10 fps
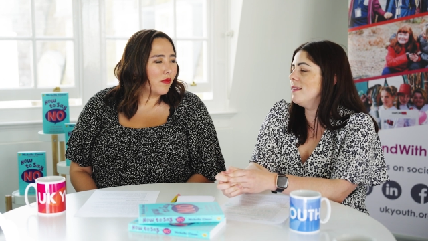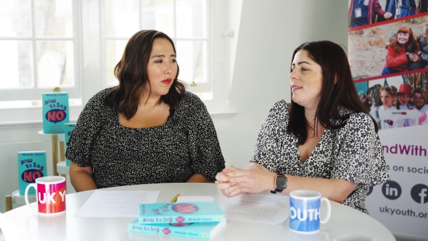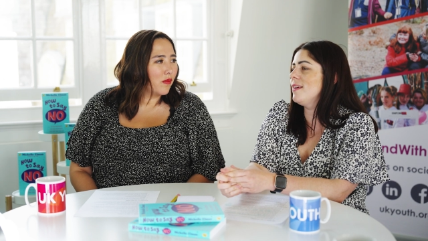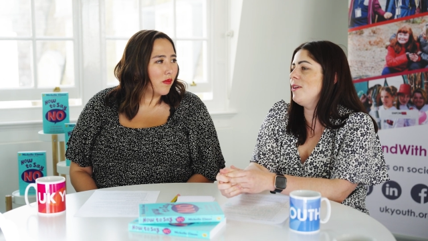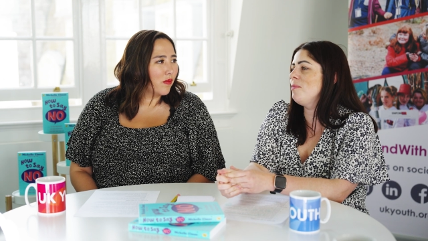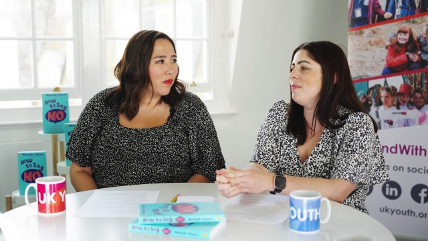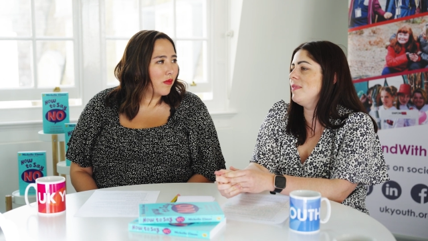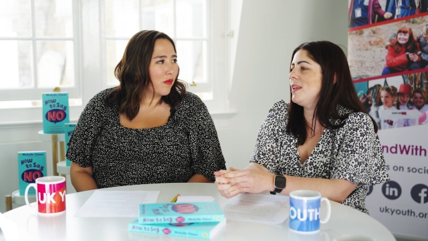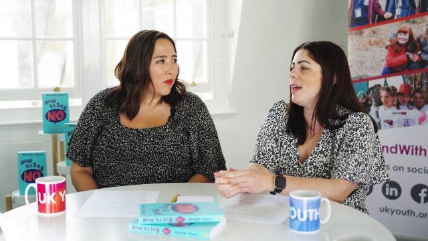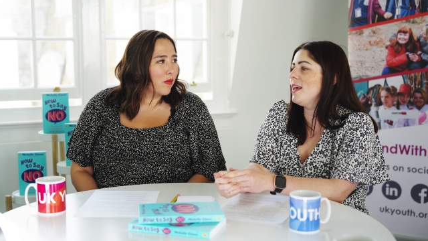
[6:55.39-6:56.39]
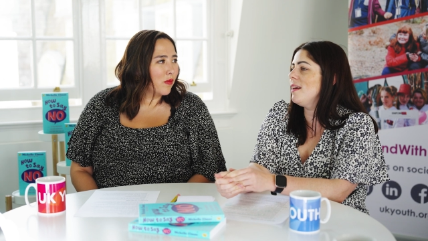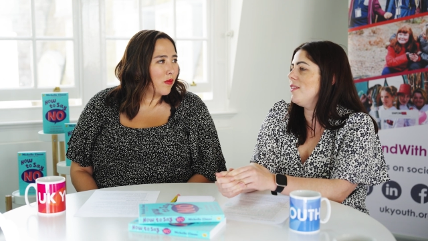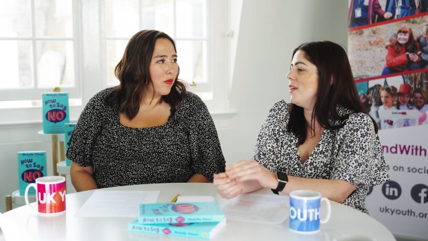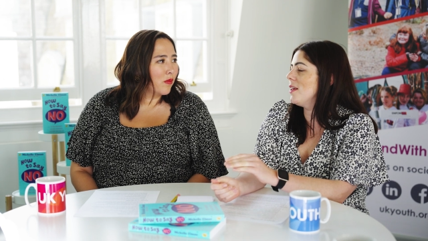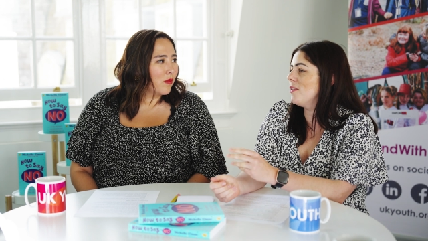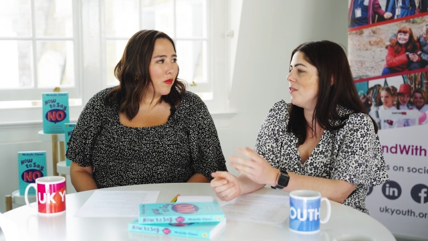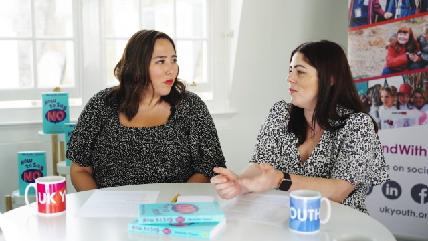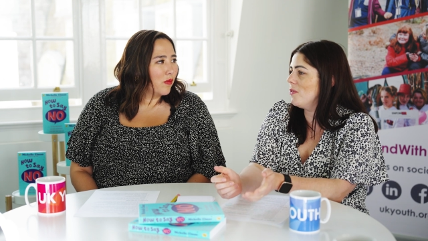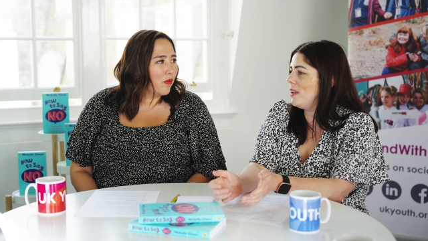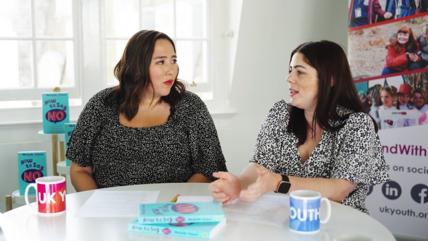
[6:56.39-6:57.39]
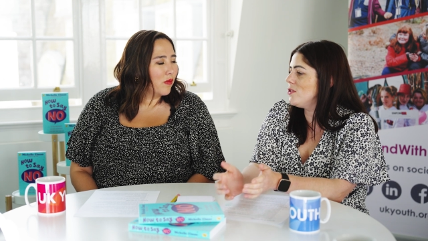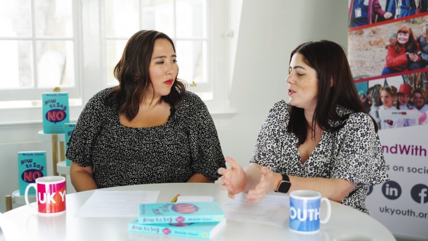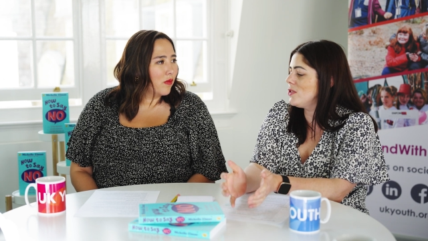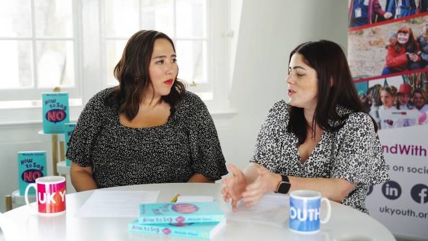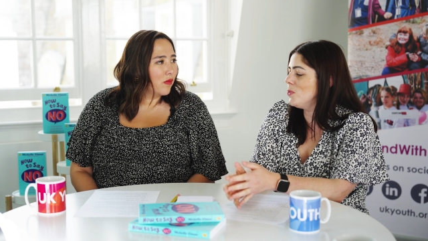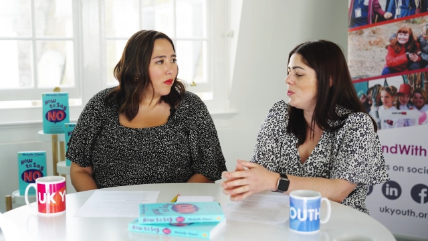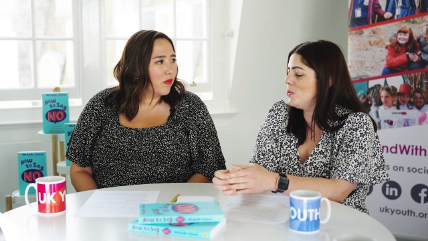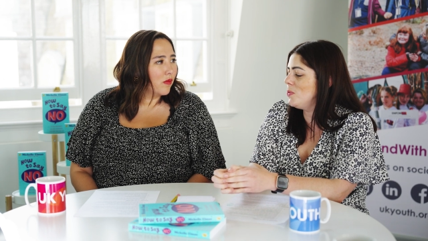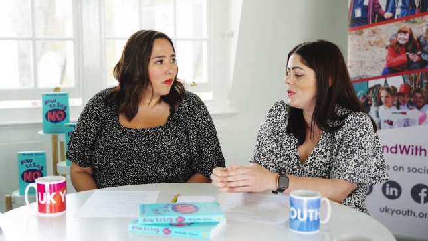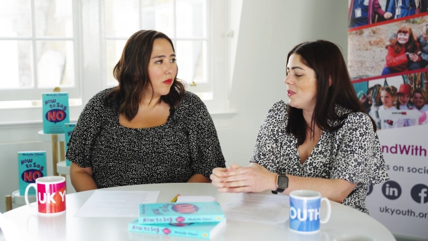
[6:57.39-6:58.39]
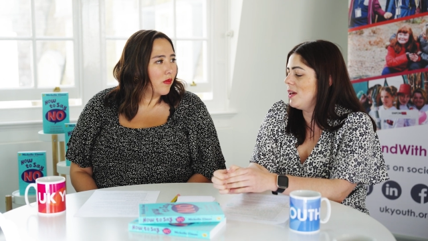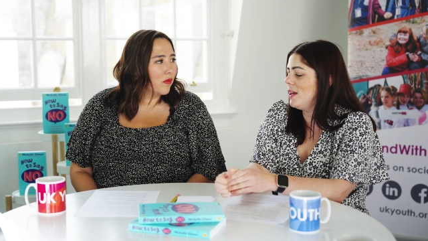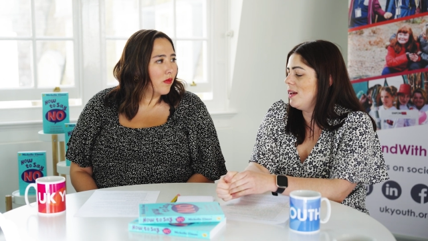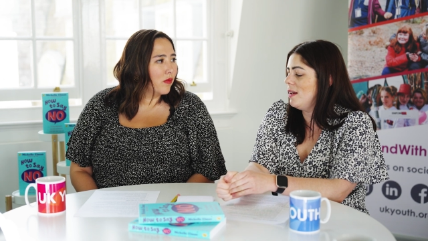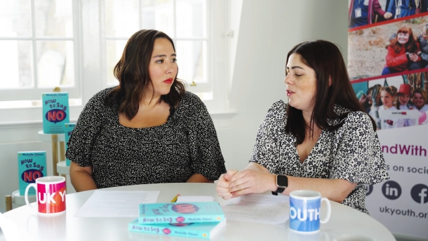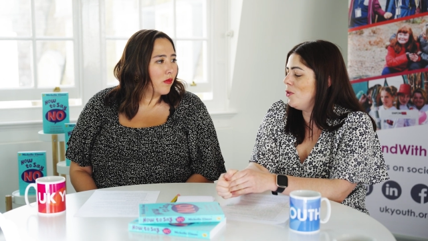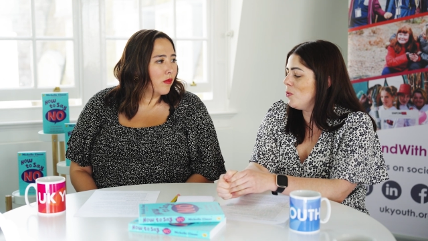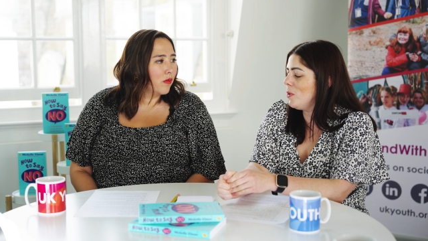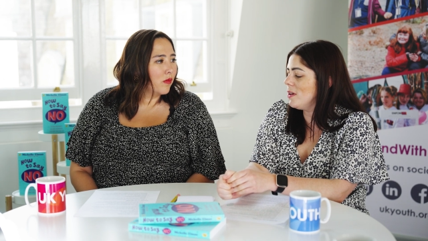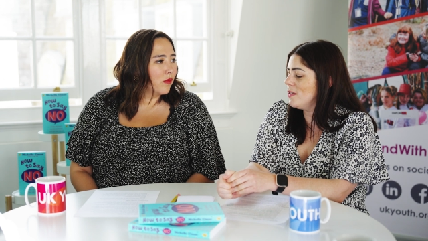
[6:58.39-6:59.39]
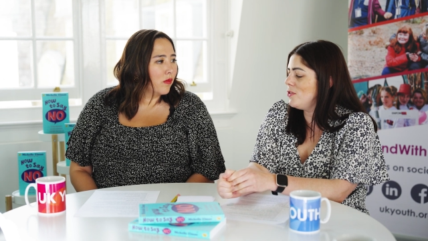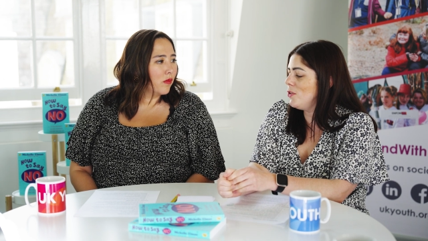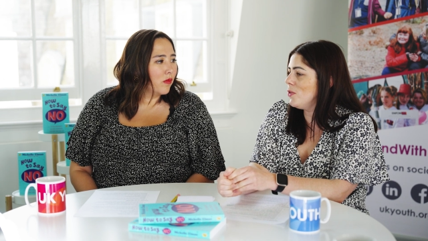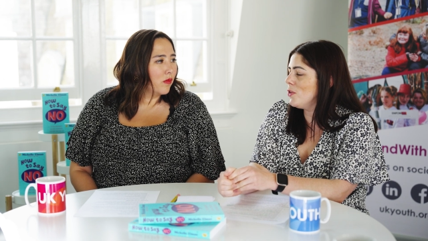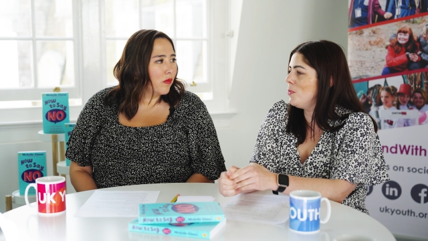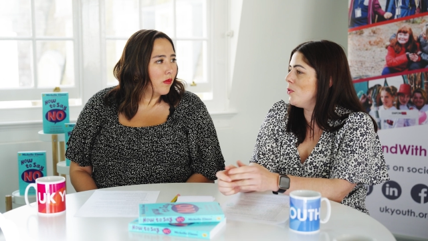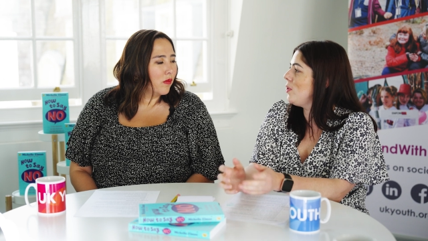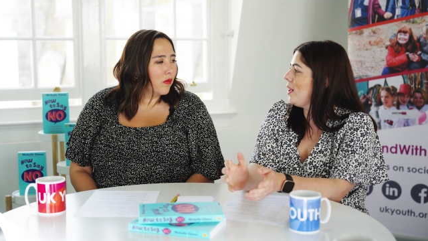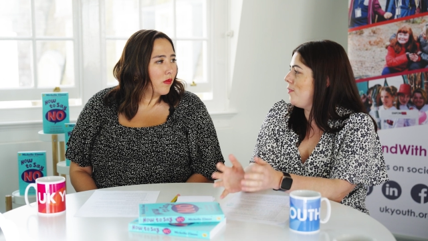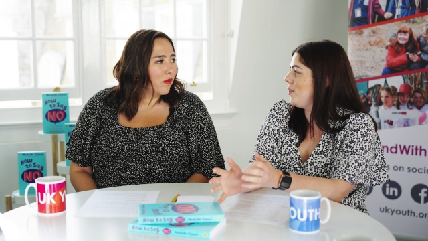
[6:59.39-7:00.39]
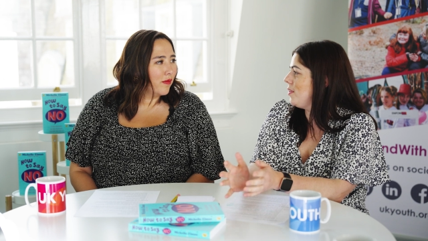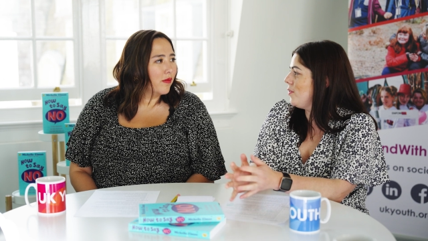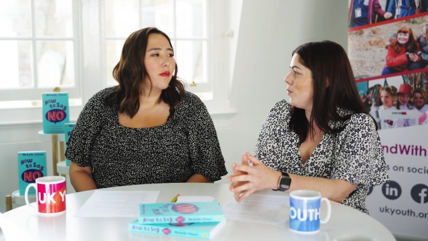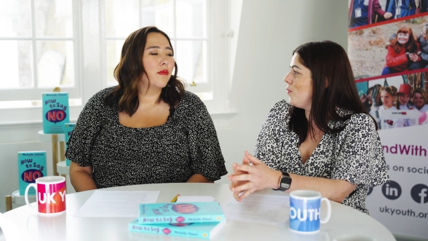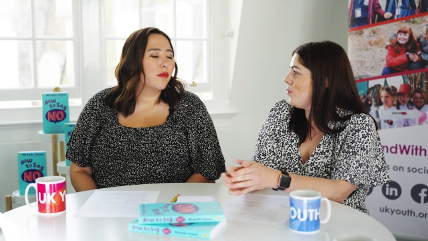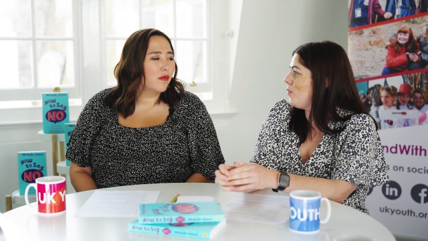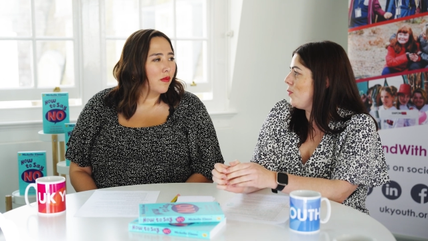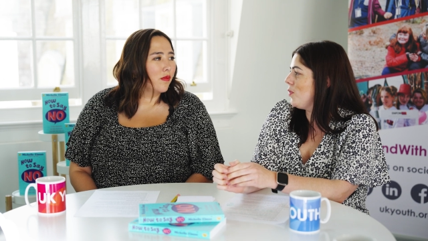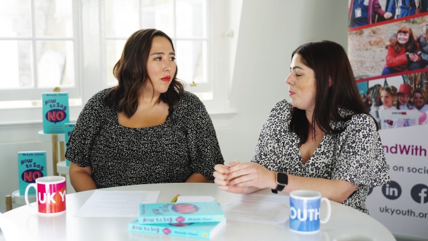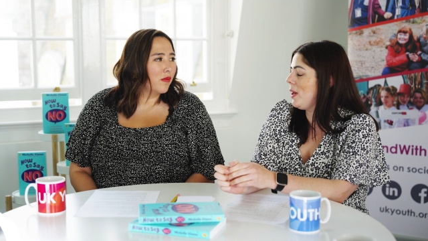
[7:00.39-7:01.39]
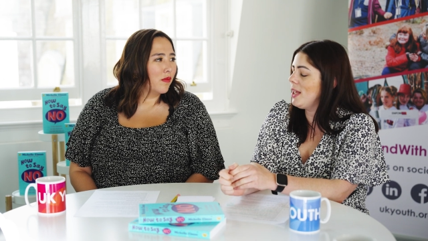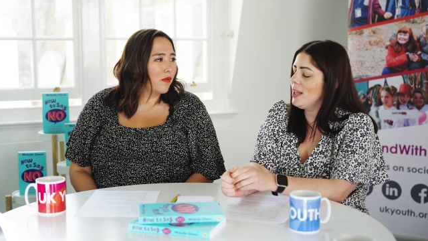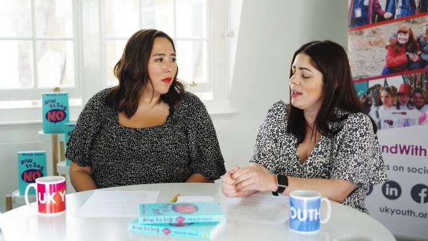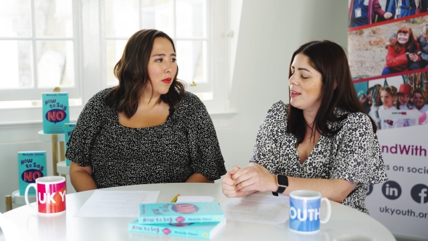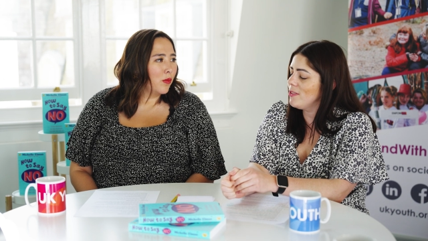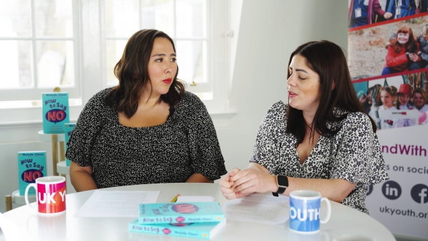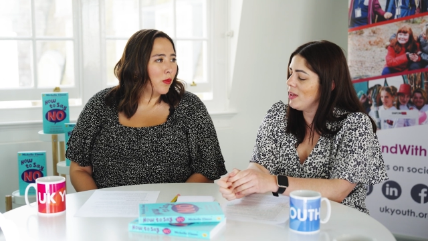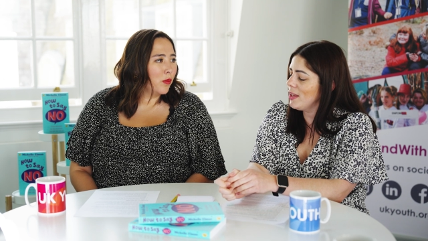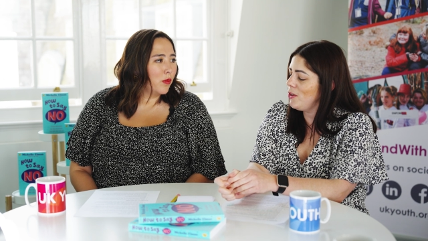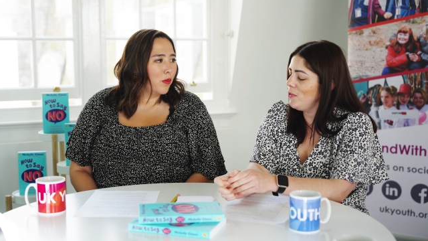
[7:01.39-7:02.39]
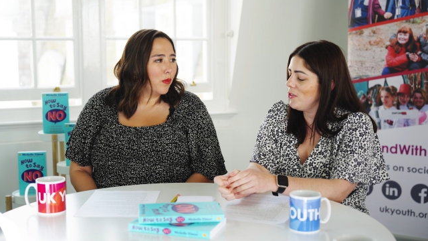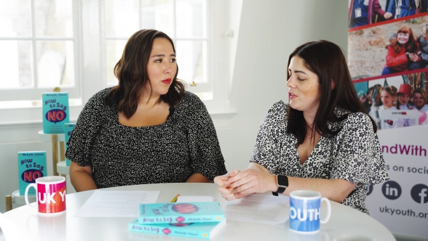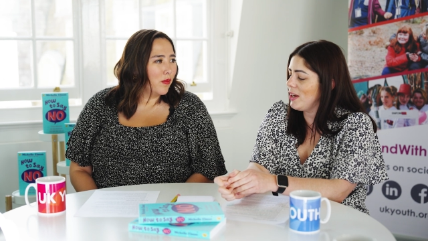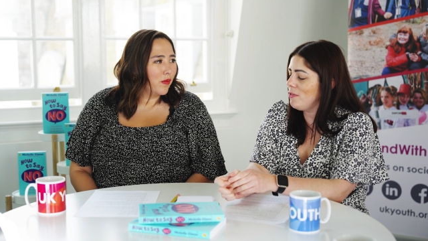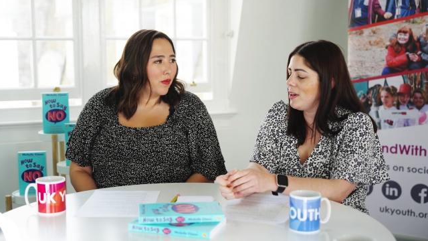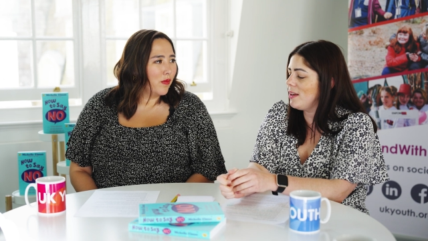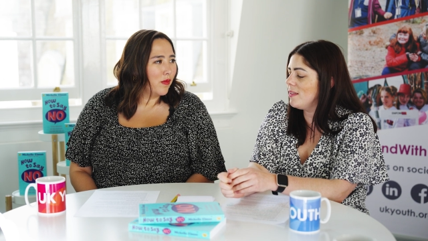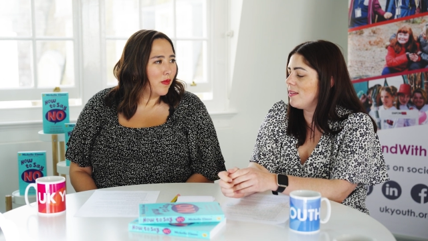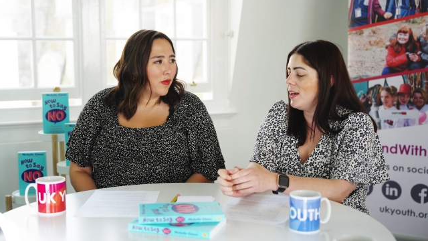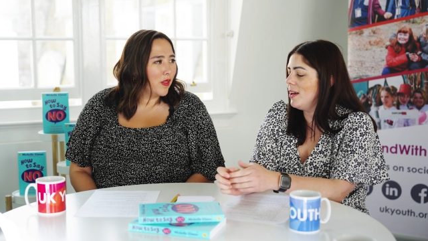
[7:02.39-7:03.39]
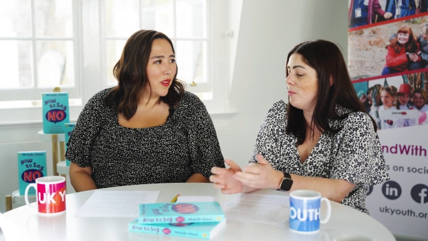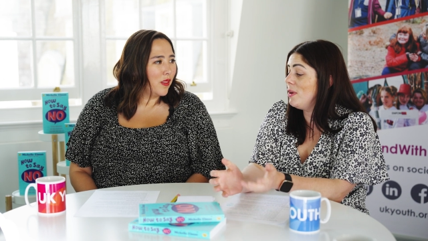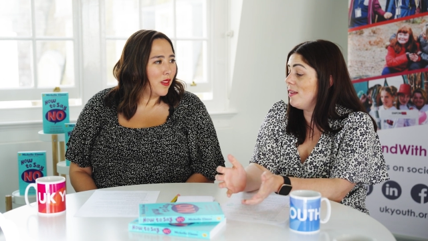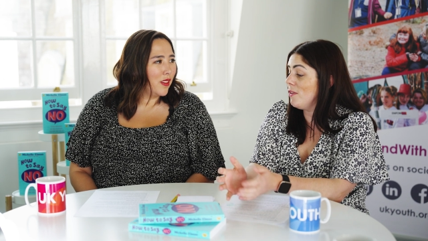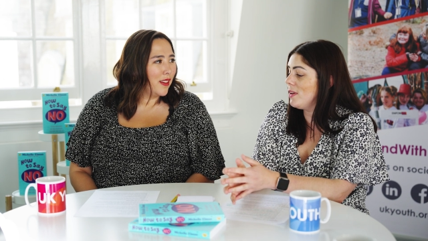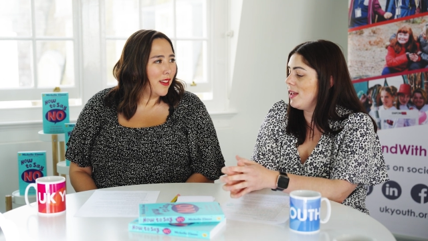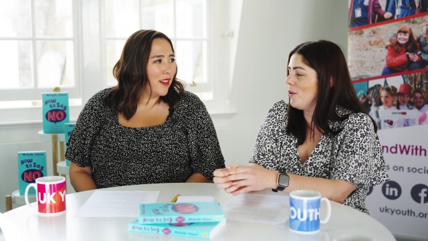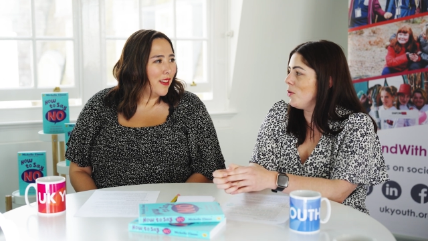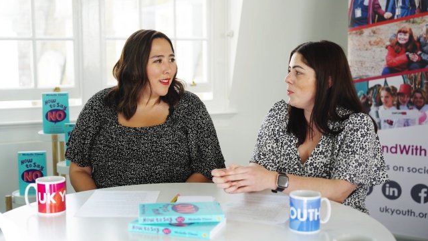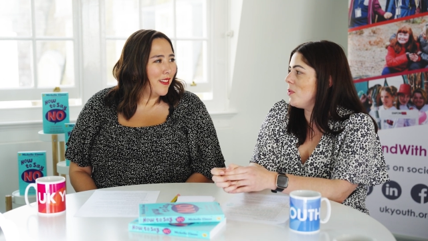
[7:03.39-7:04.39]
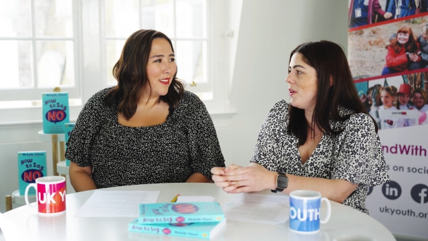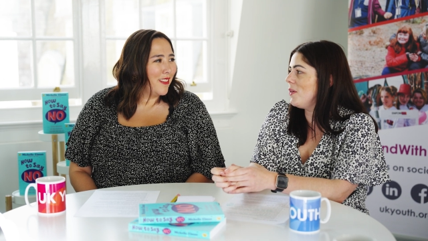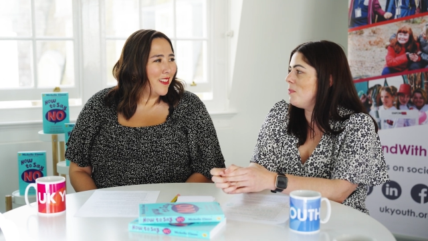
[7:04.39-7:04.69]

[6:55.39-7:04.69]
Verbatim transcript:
Speaker 1: And um, yeah, I think teachers, schools, youth workers, youth clubs all have a sort of a role to play in that. So thank you for sharing, and we definitely hope that